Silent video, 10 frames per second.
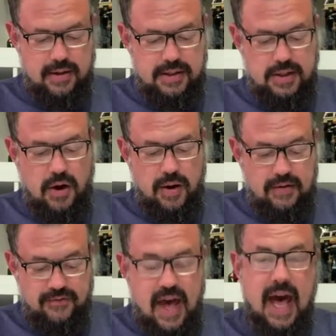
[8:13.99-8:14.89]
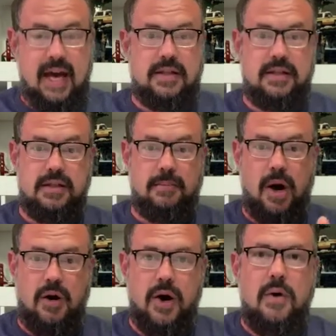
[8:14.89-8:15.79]
And so, in fact,
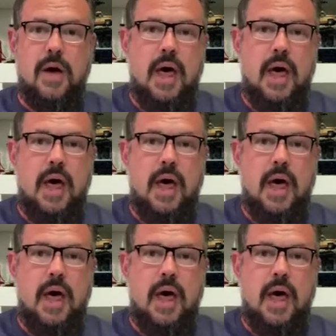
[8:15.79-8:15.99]
tomorrow,